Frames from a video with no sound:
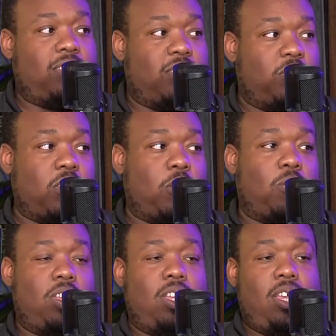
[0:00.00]
And so
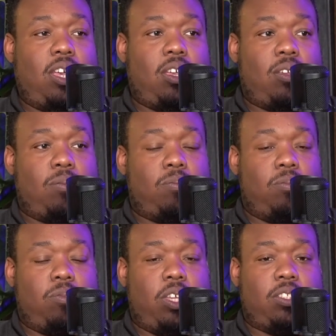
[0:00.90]

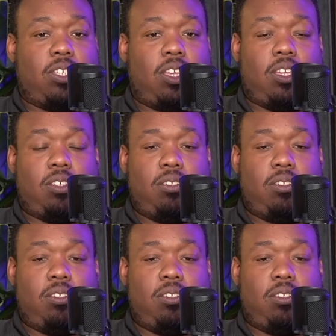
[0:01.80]
it's a